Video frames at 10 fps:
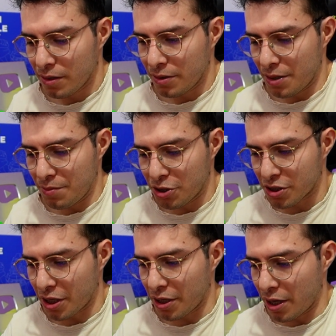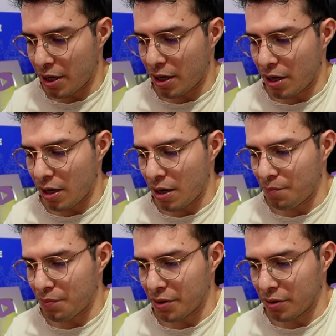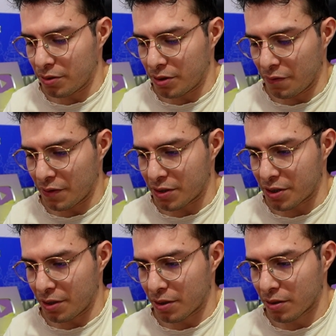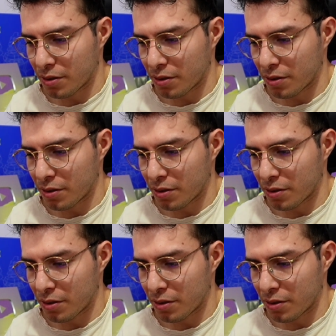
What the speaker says: Let me just get a pretty good defense here.